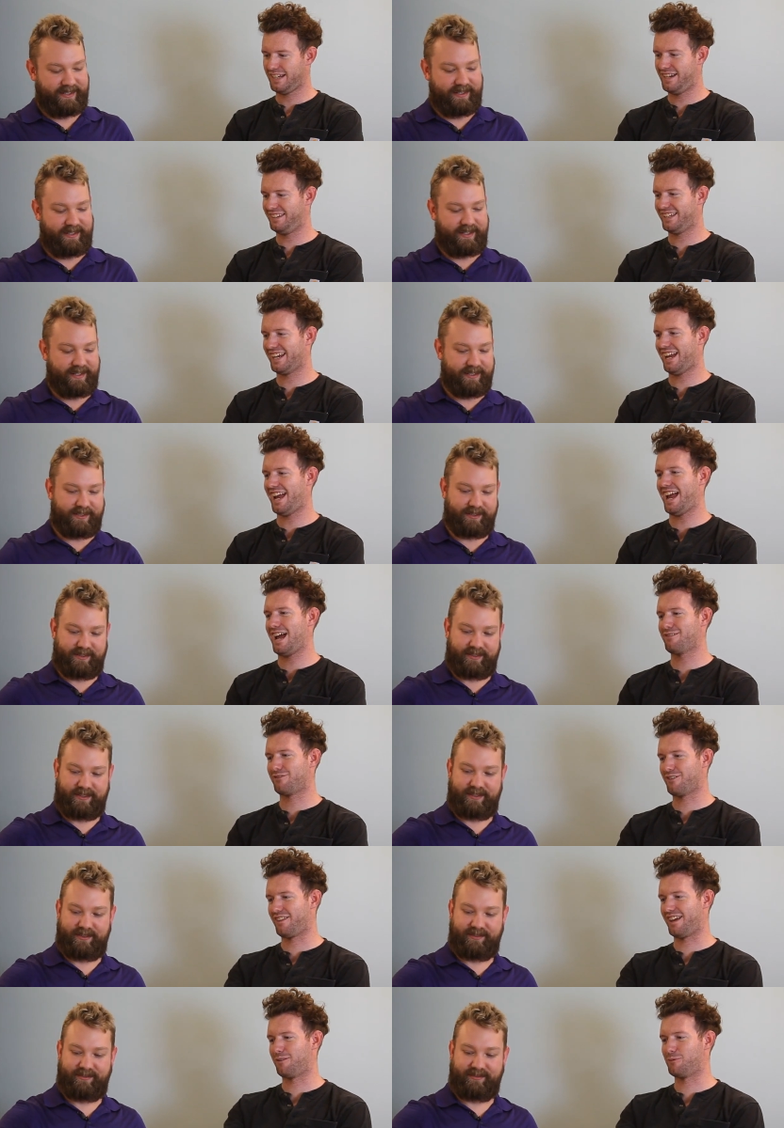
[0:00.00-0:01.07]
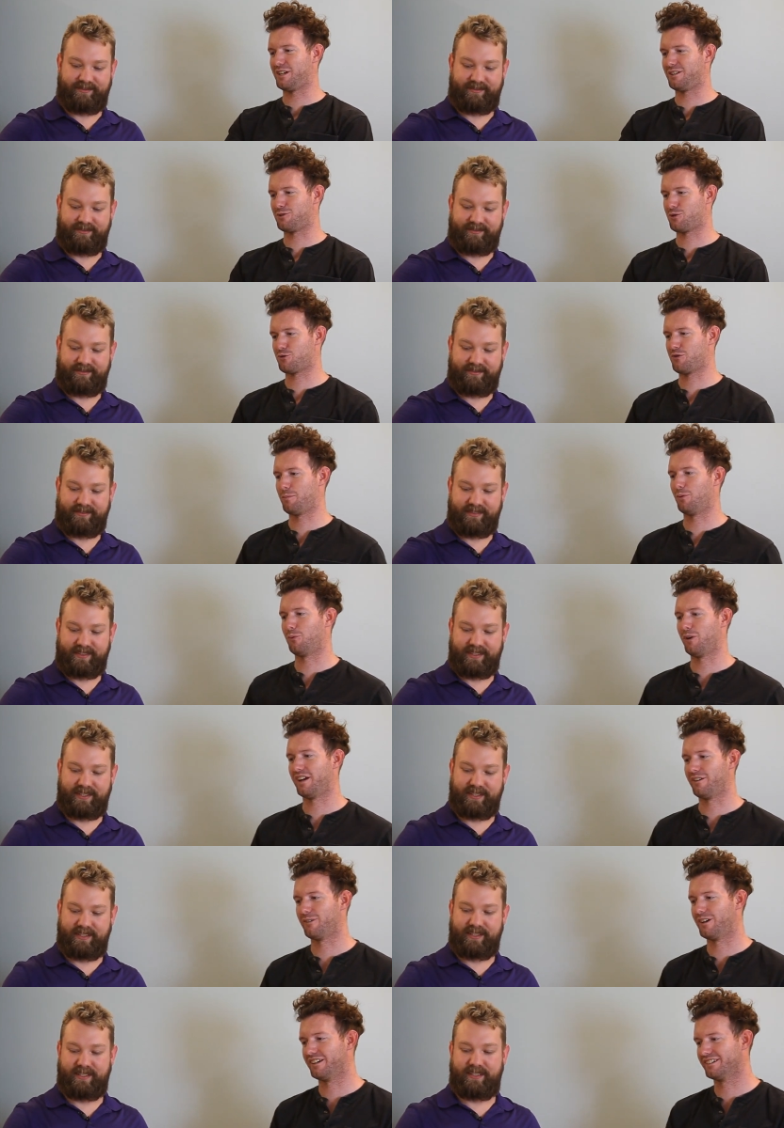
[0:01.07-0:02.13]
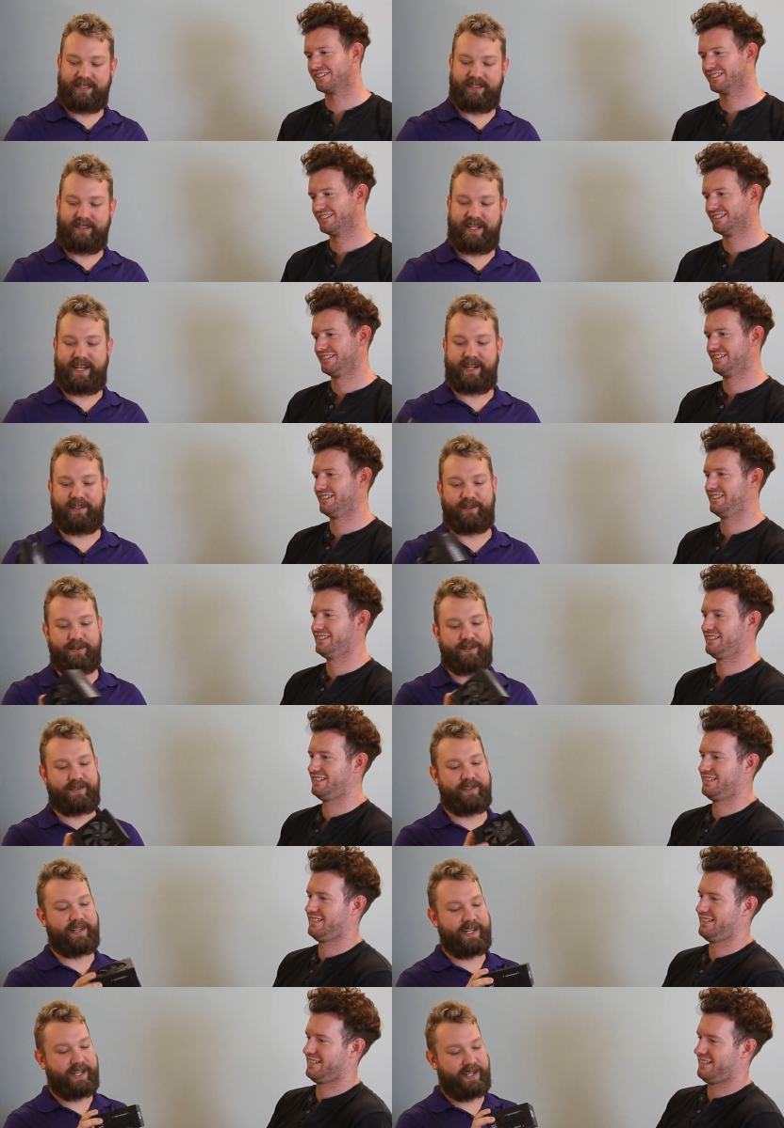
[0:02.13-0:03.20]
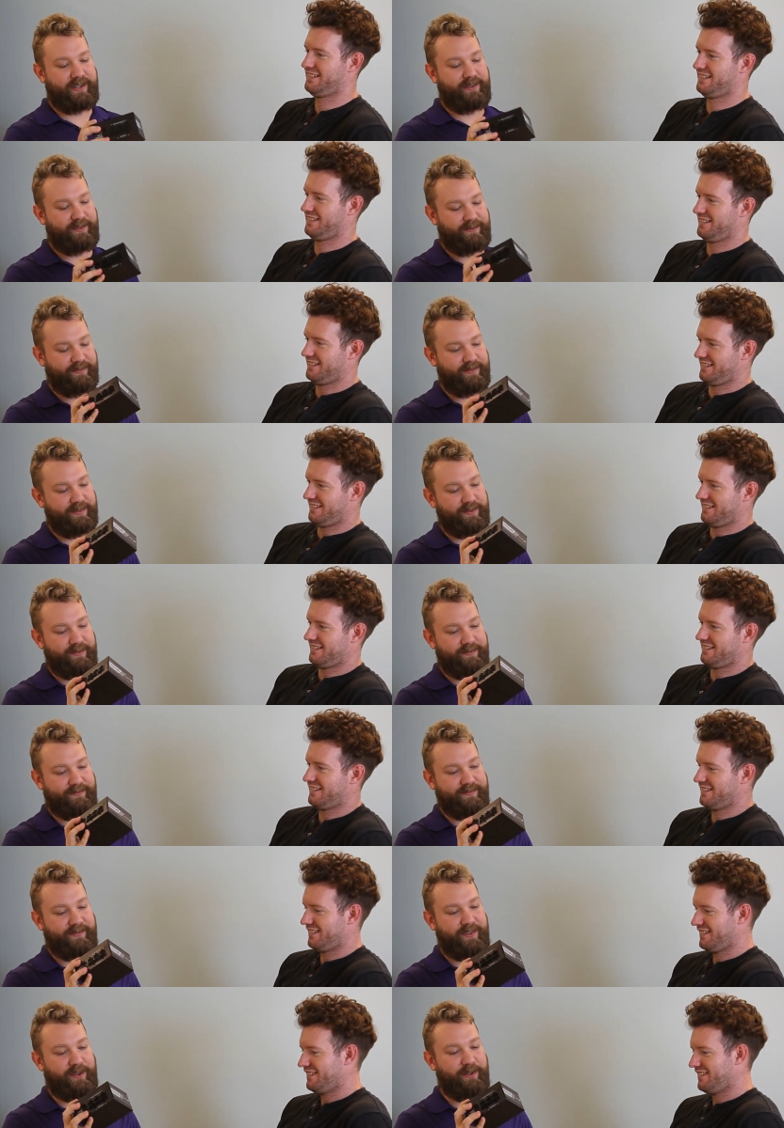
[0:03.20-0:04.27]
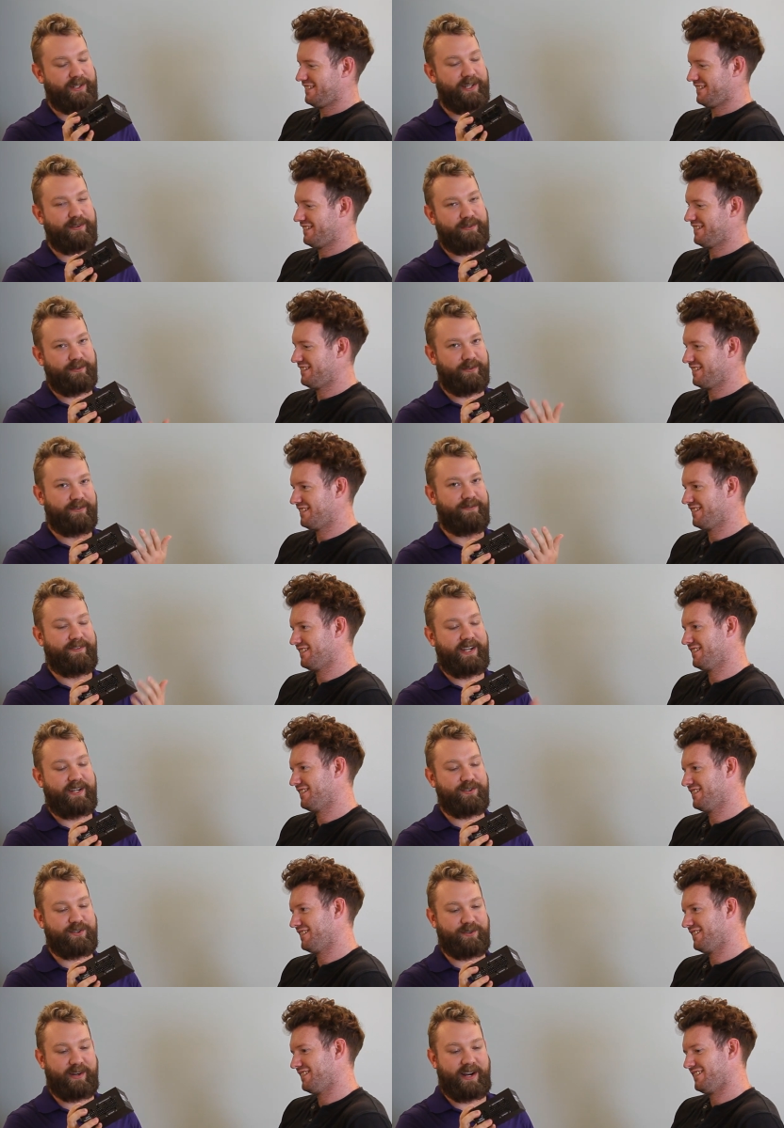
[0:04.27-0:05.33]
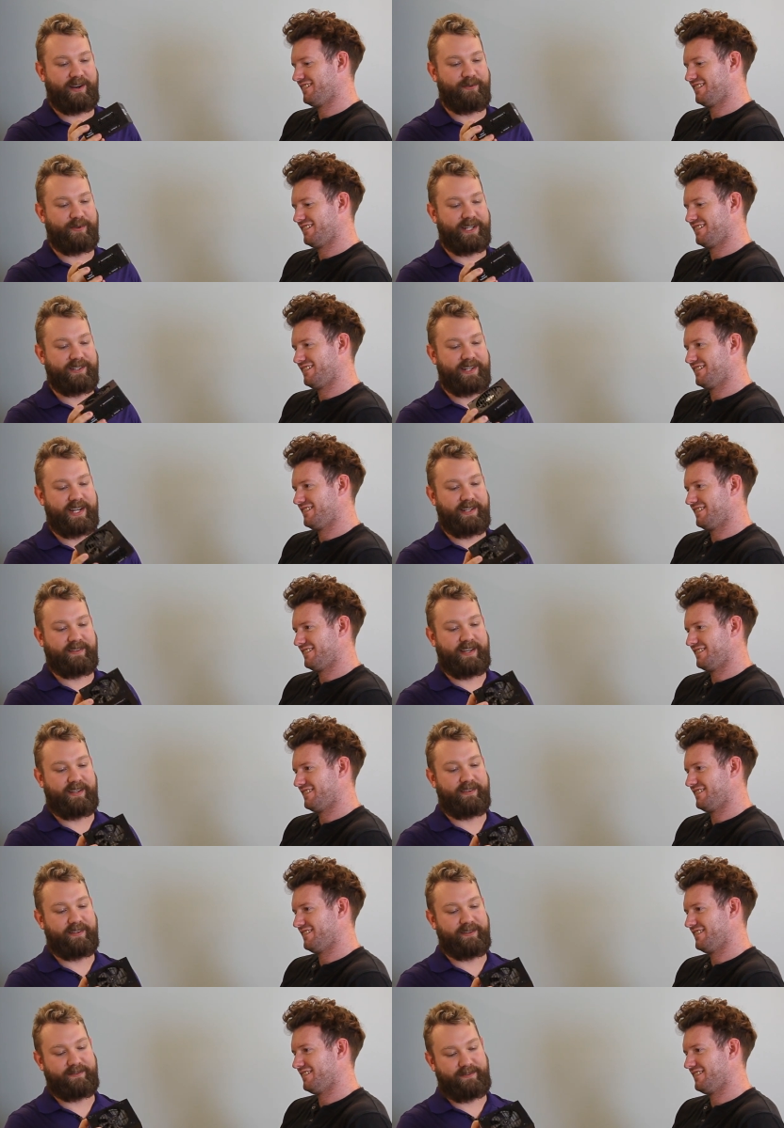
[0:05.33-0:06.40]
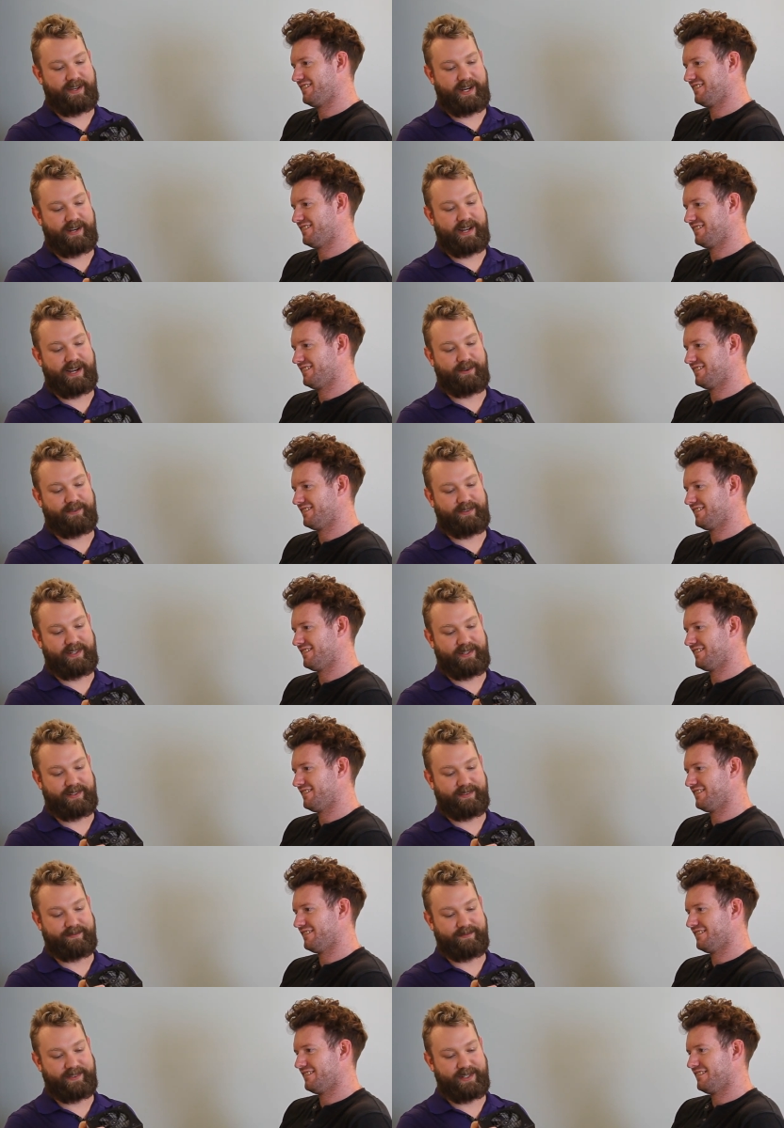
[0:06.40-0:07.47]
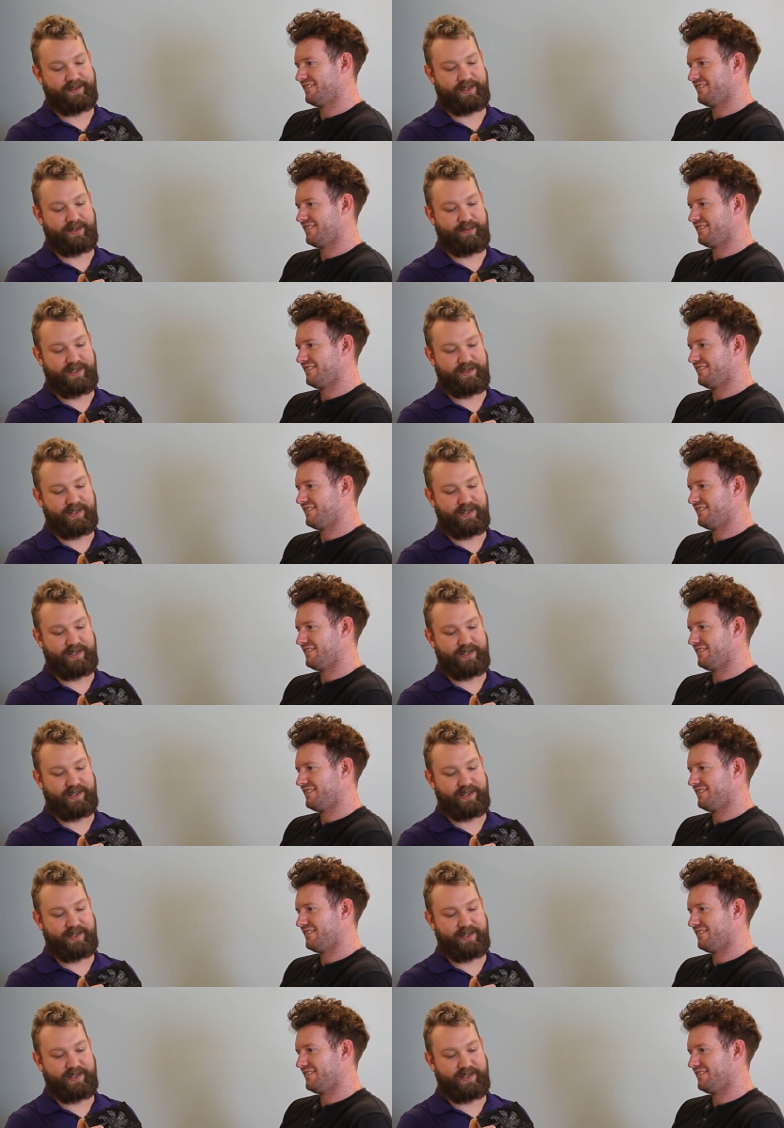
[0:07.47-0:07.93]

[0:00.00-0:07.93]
Speaker 1: And like half of that we can strip away, right?
Speaker 2: Yeah, it looks like looking through the fan shroud, we can take the, the fan out and then it's going to be